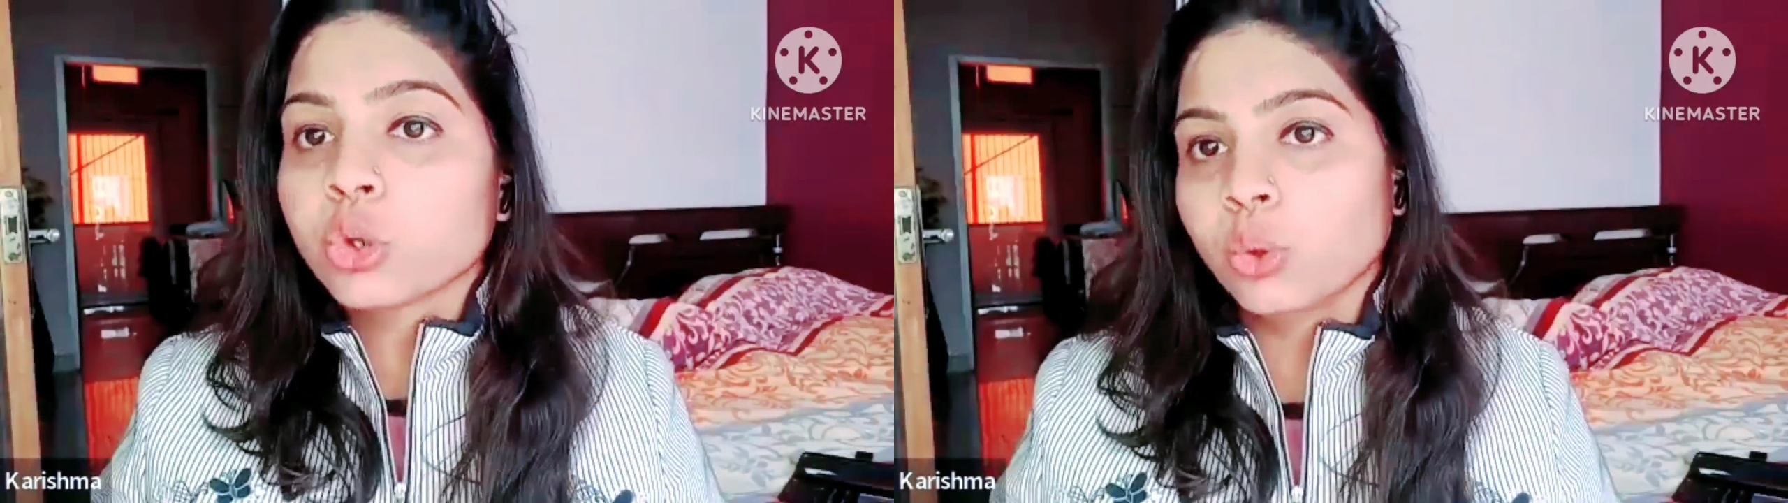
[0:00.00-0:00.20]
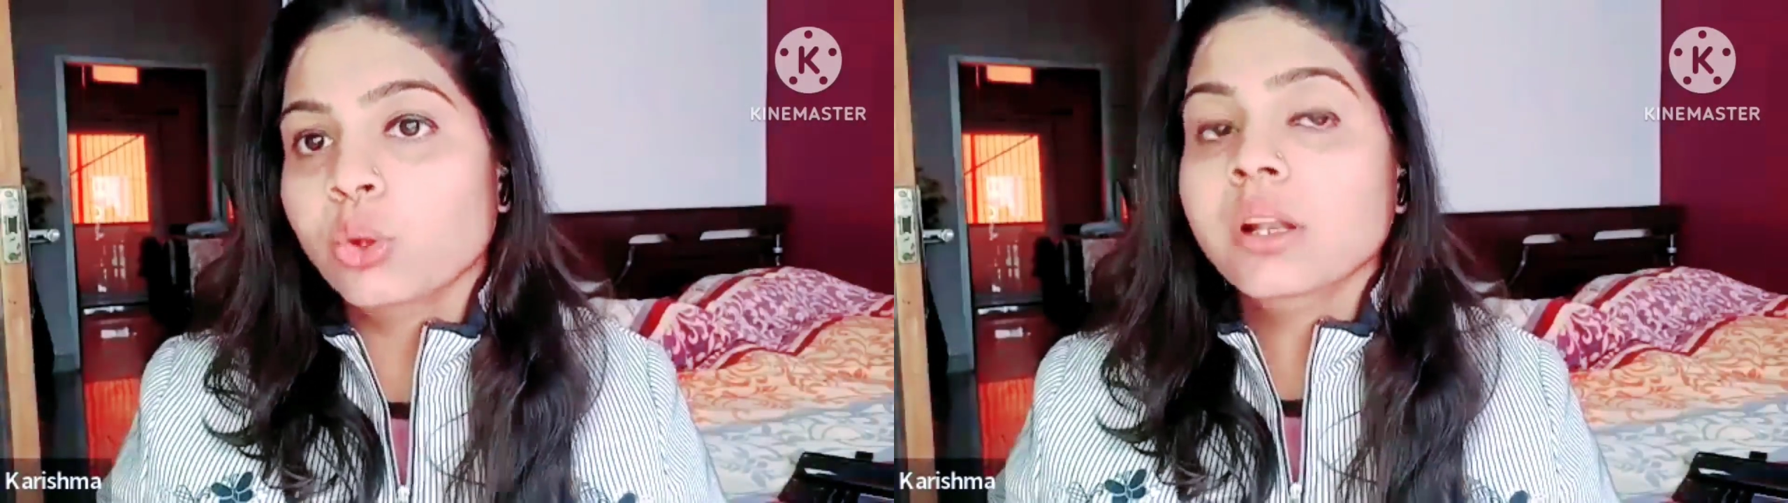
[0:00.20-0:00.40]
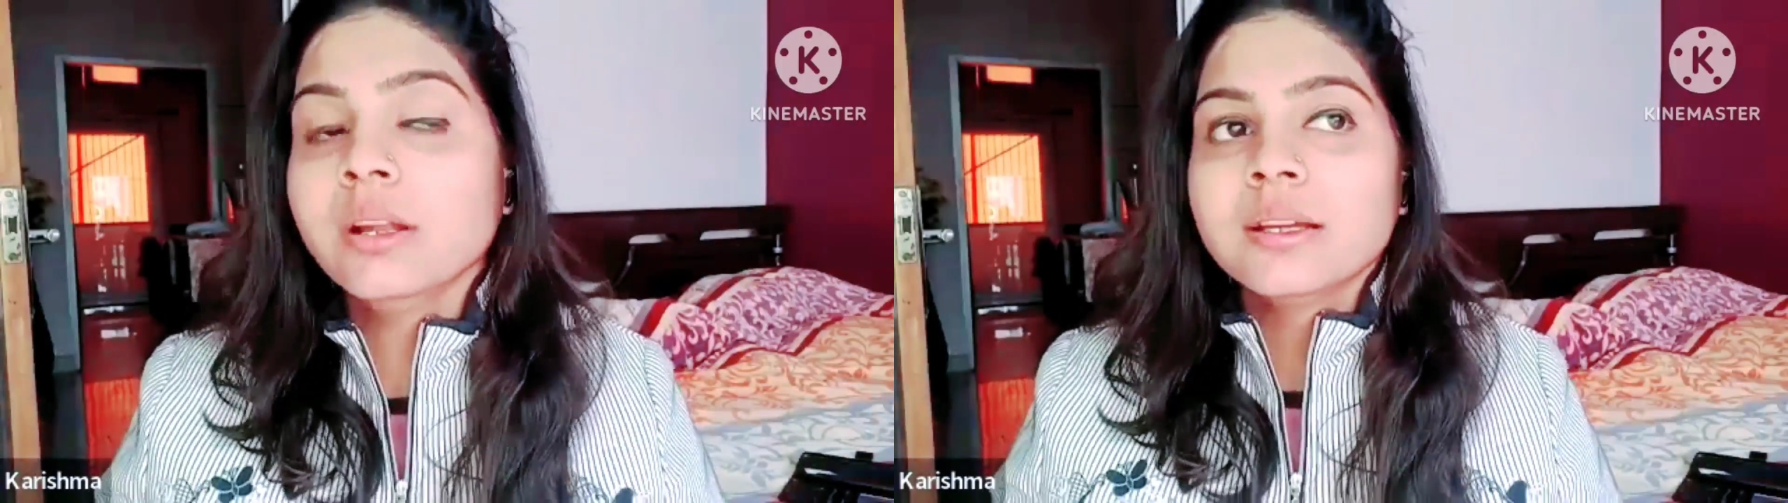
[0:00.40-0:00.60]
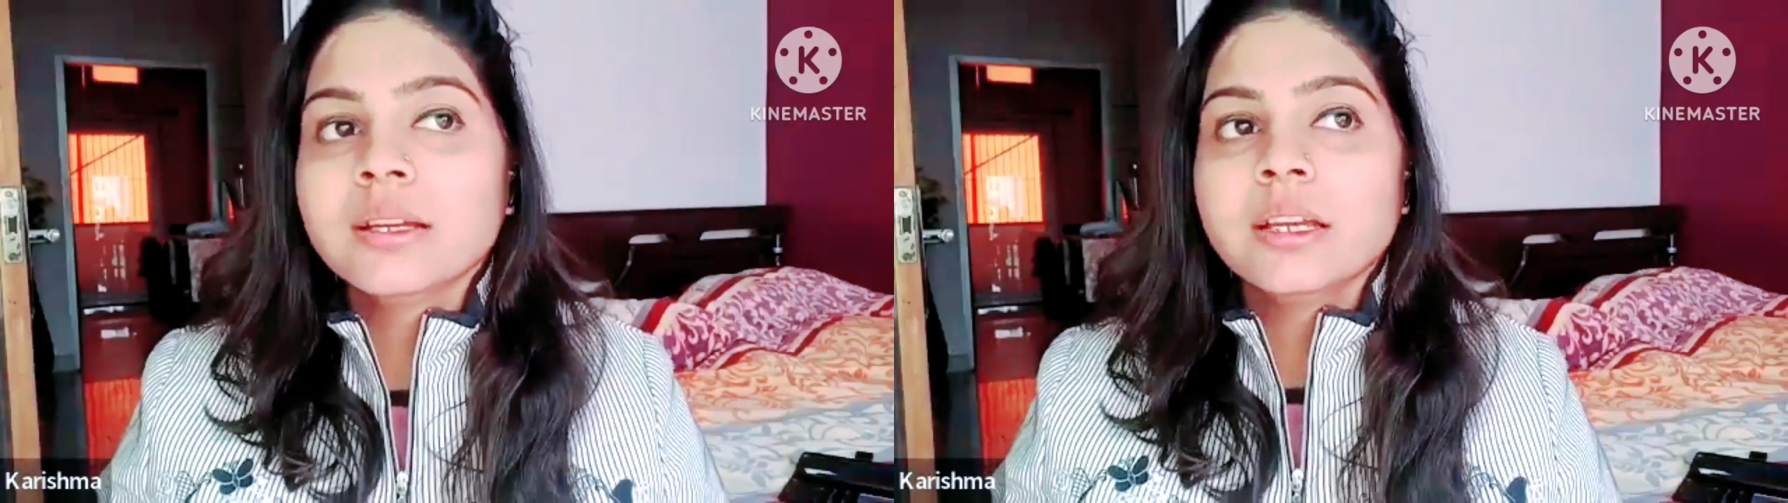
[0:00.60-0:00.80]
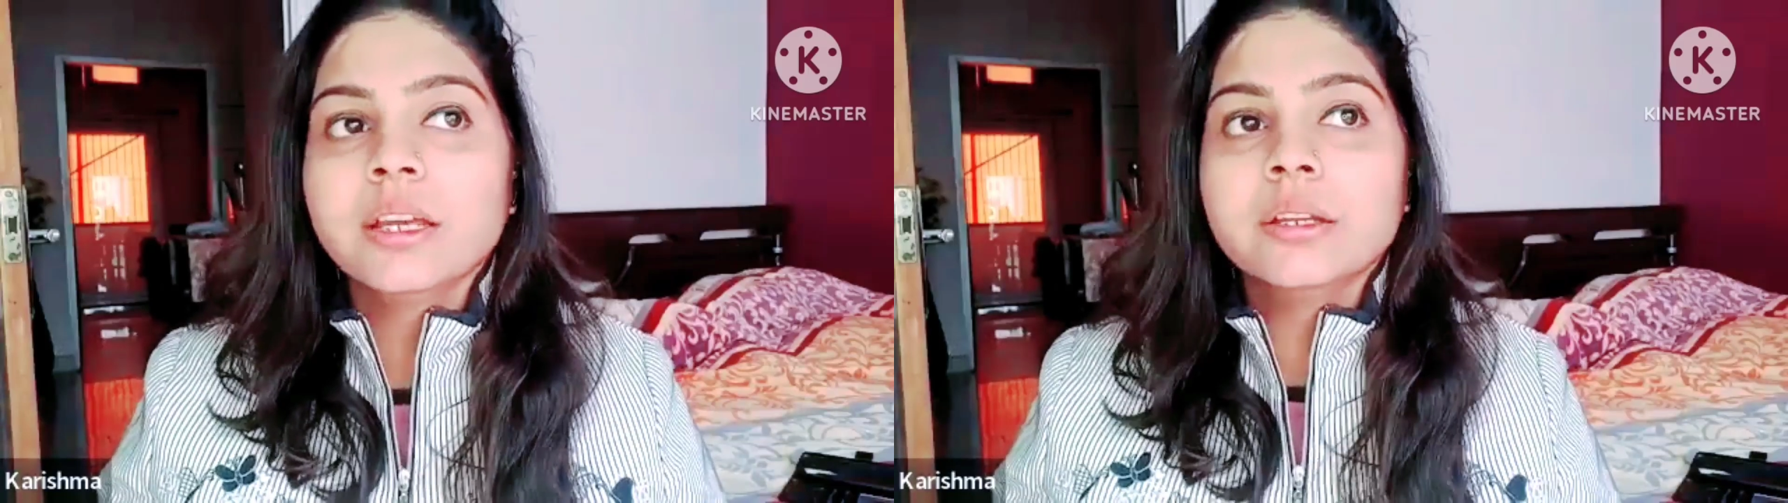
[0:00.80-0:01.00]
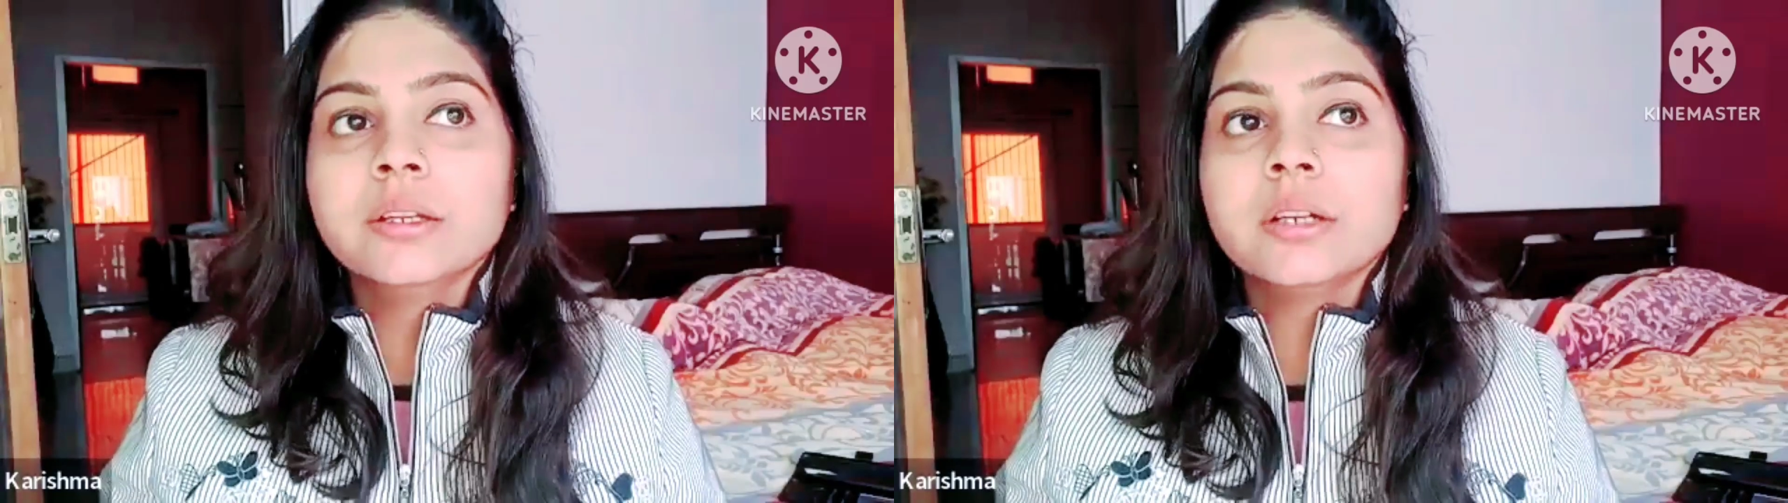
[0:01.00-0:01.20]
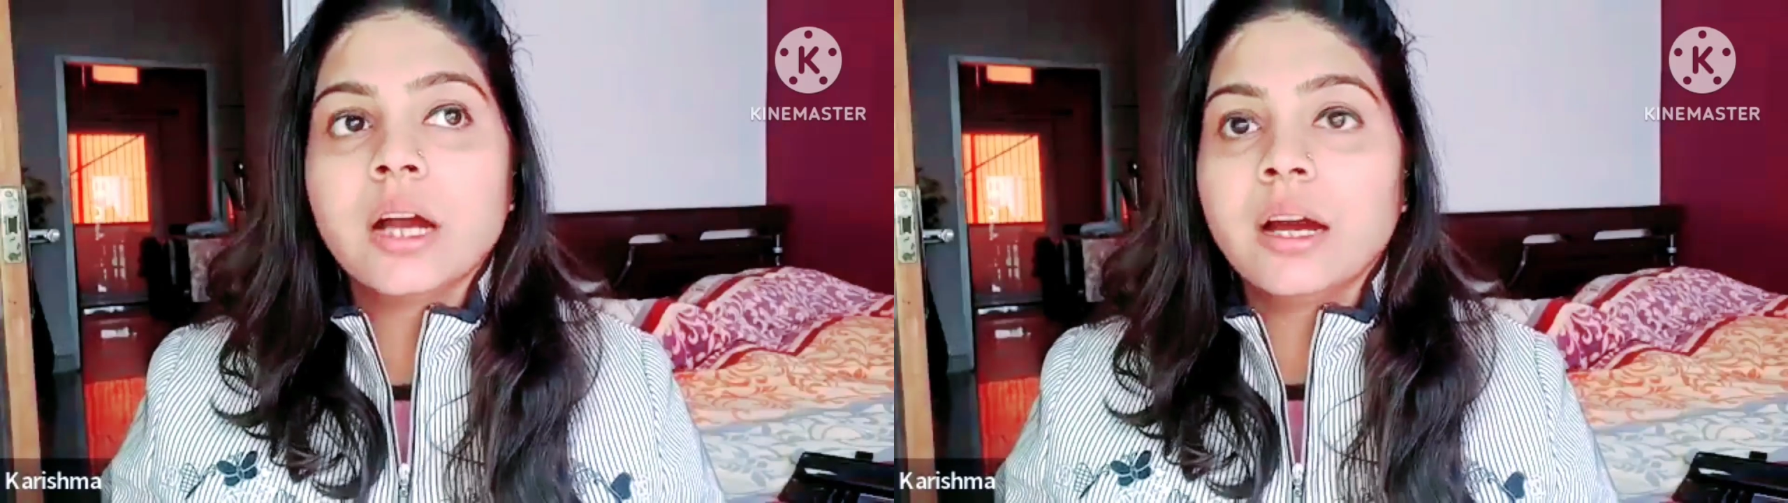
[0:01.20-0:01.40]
role in